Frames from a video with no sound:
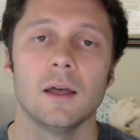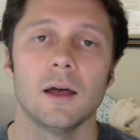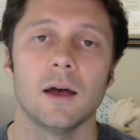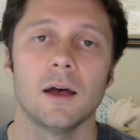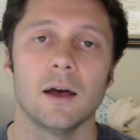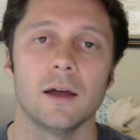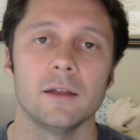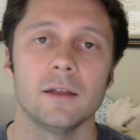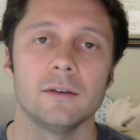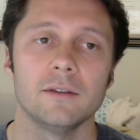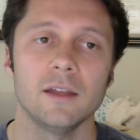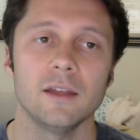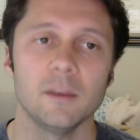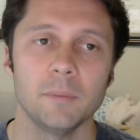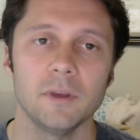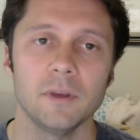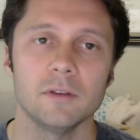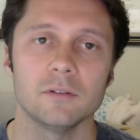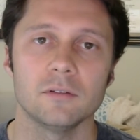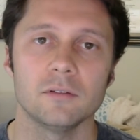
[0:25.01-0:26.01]

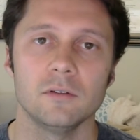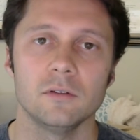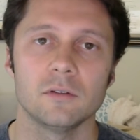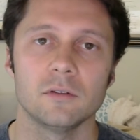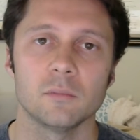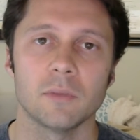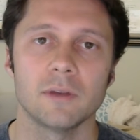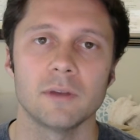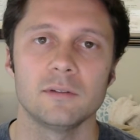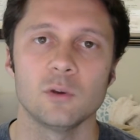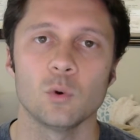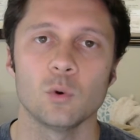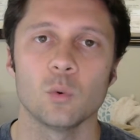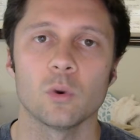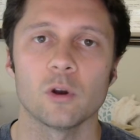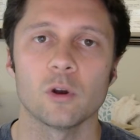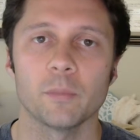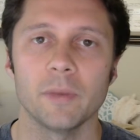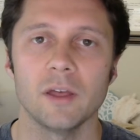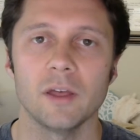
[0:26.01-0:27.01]
database using MySQL
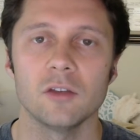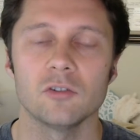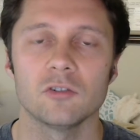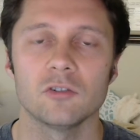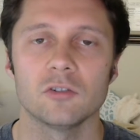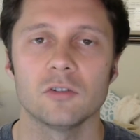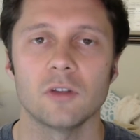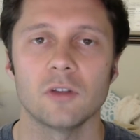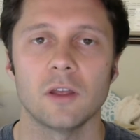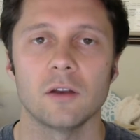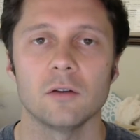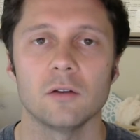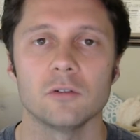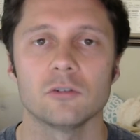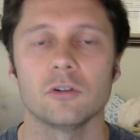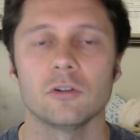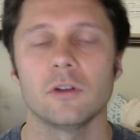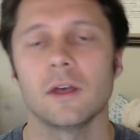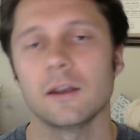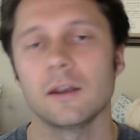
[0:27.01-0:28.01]
Workbench, and I'll
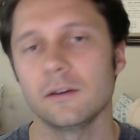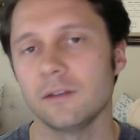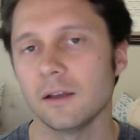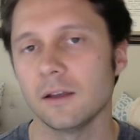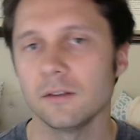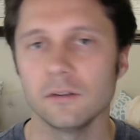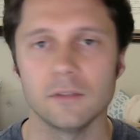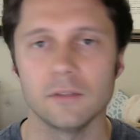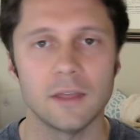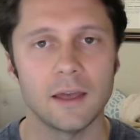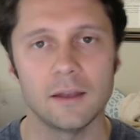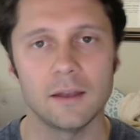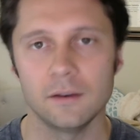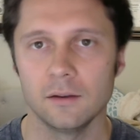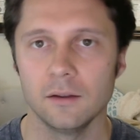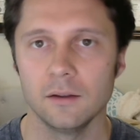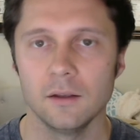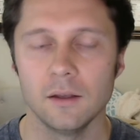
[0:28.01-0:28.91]
show you how to download that.